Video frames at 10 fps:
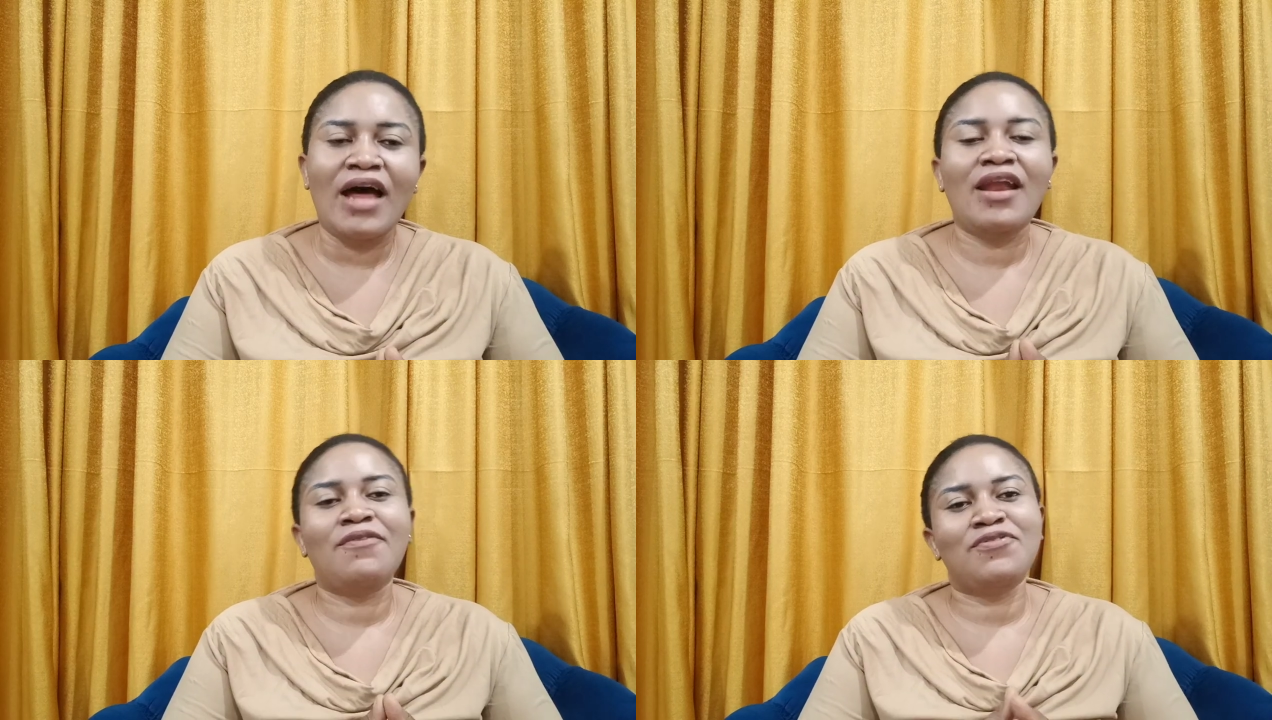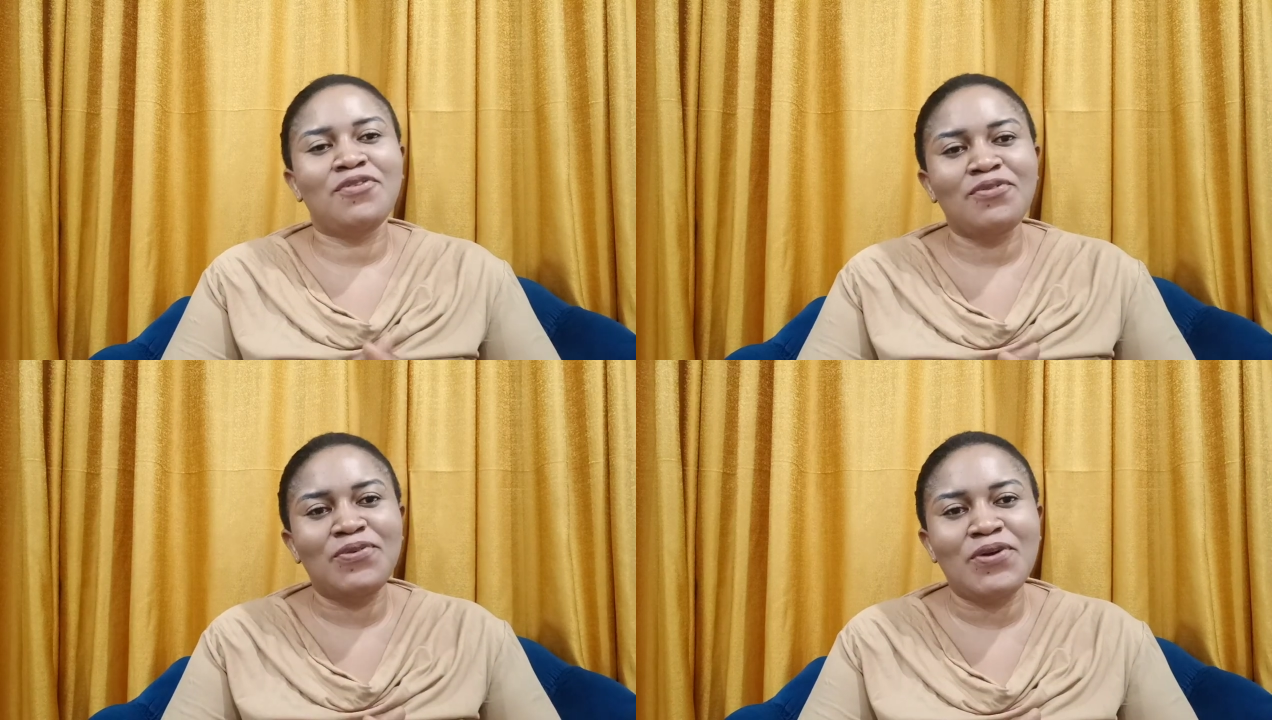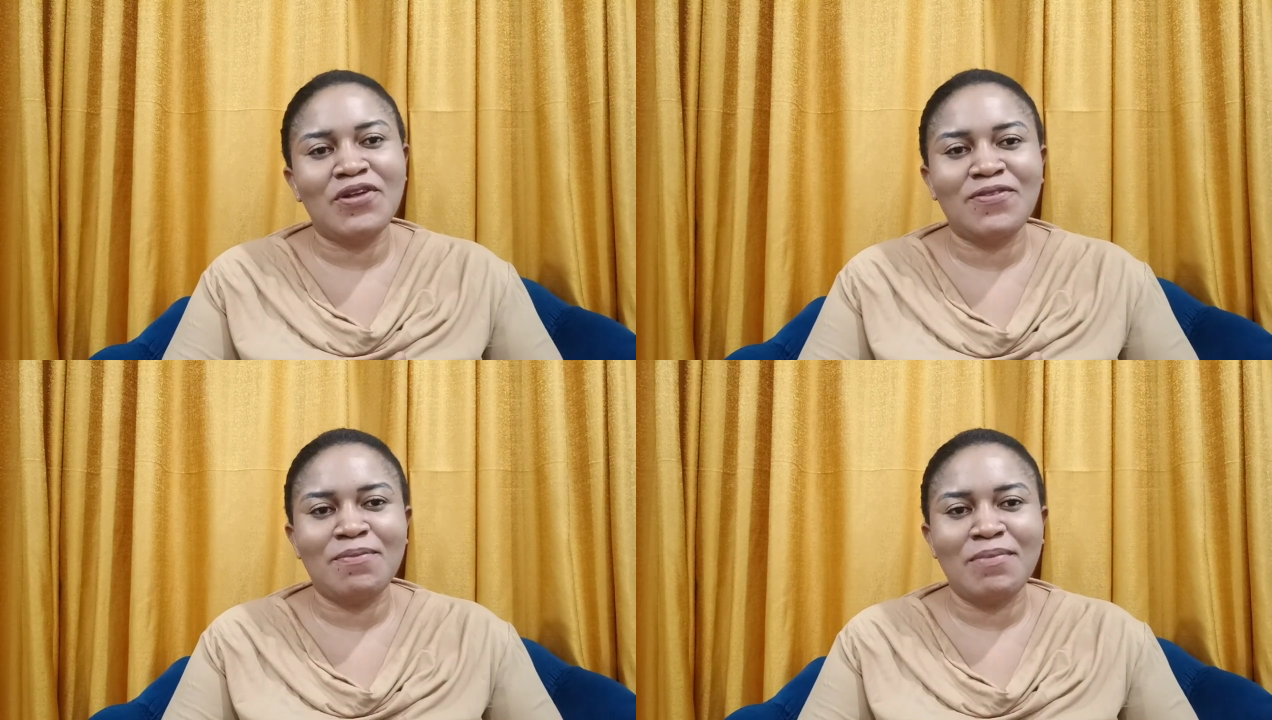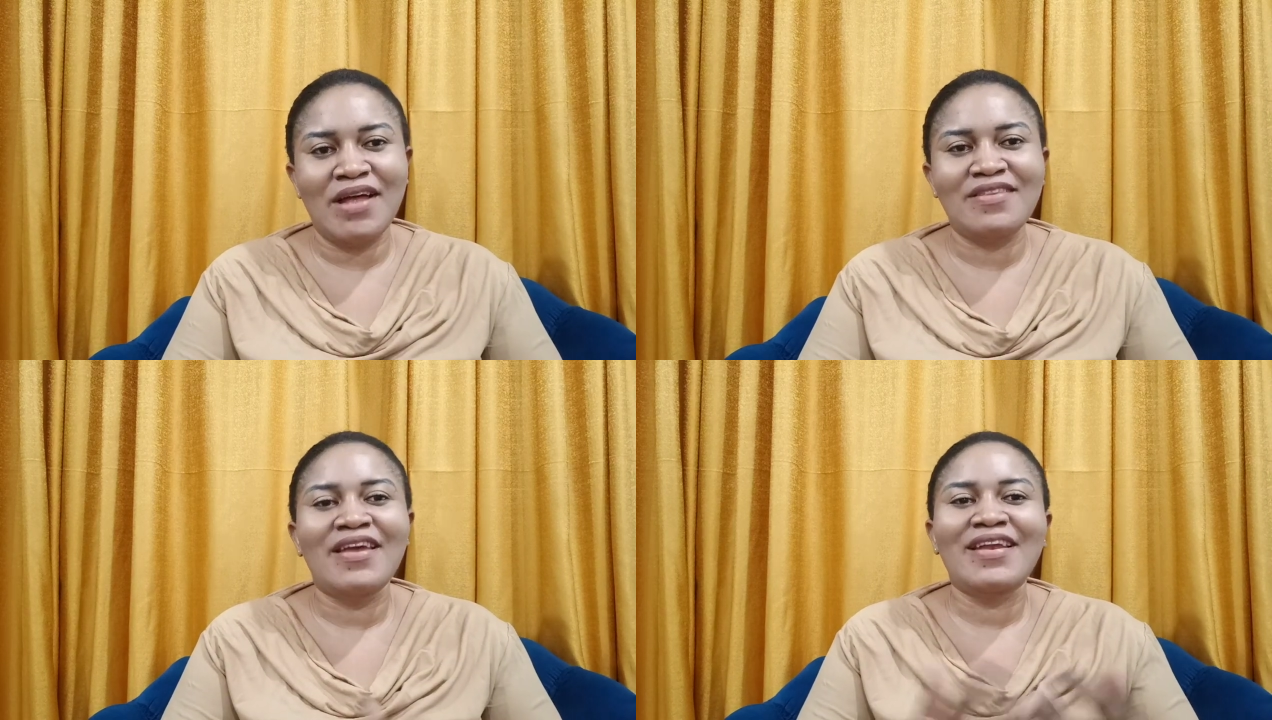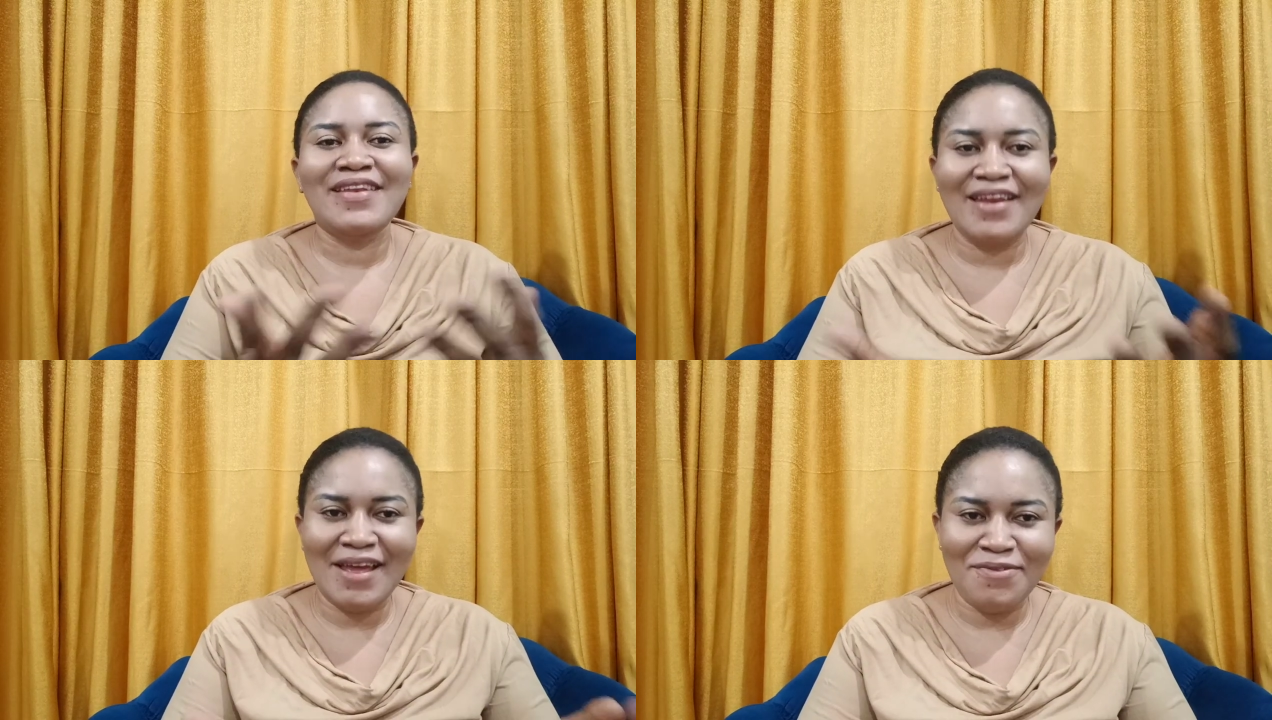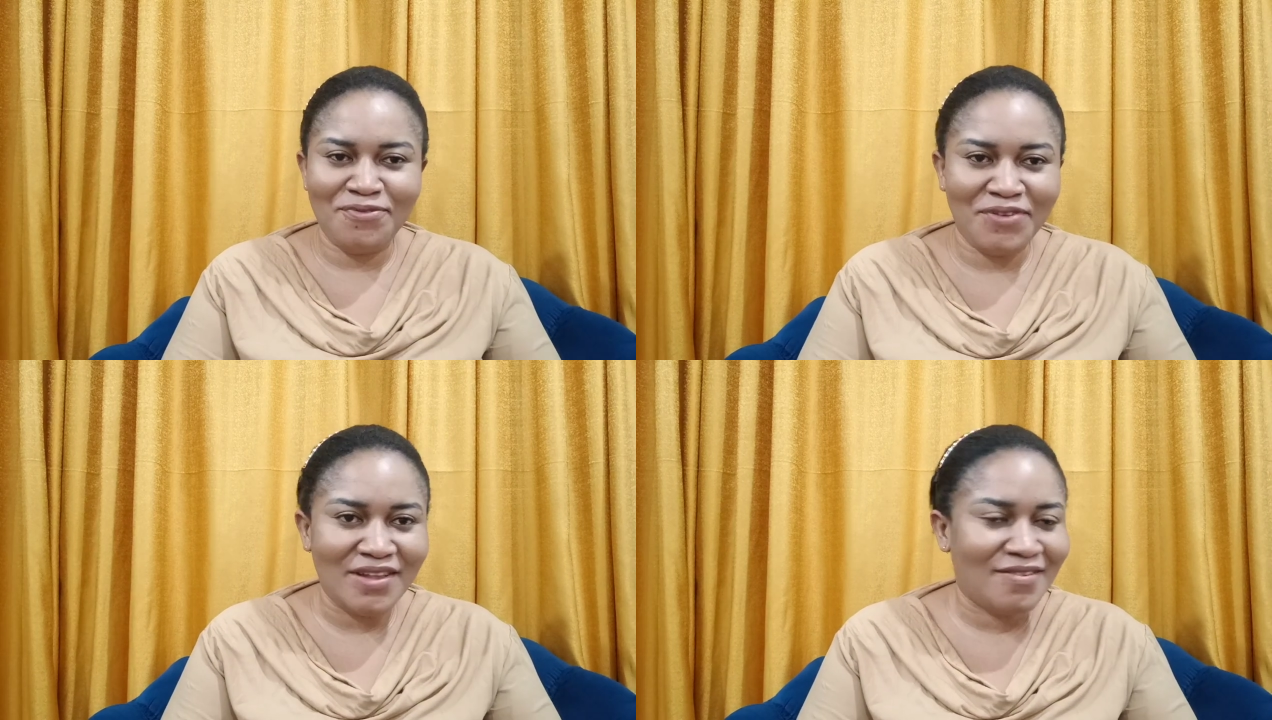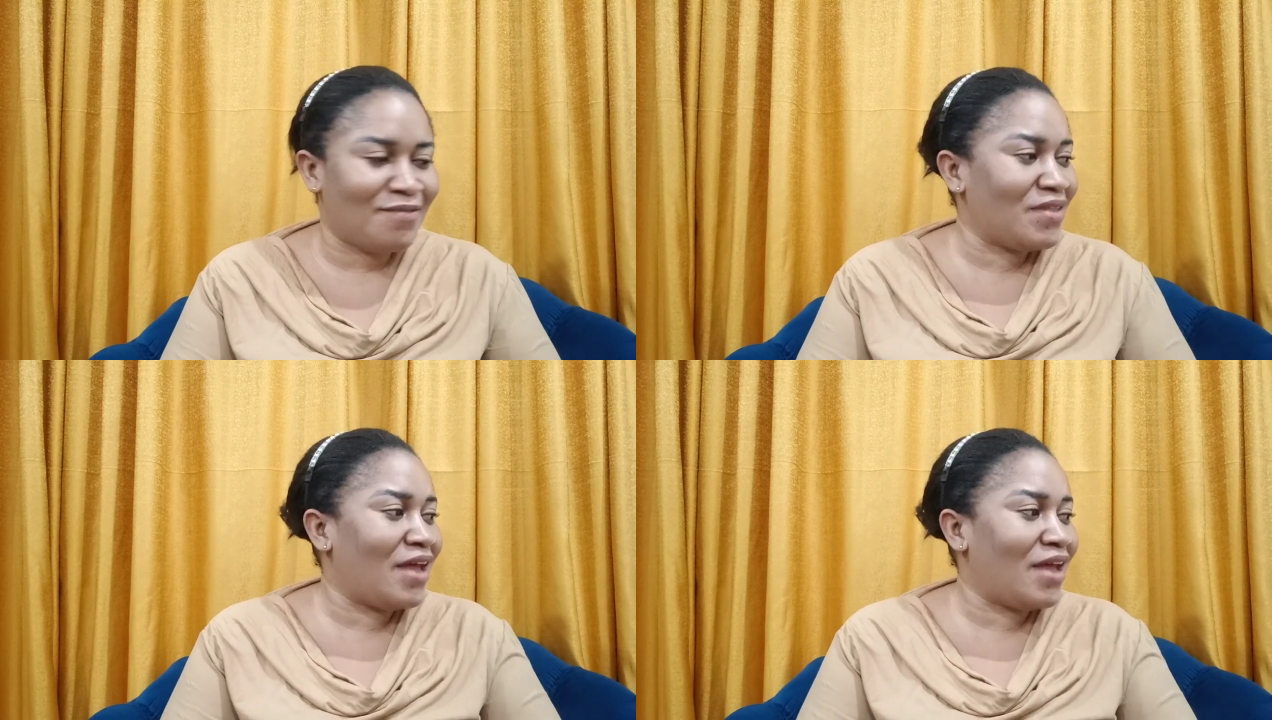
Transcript: and I've sold to customers that are effective.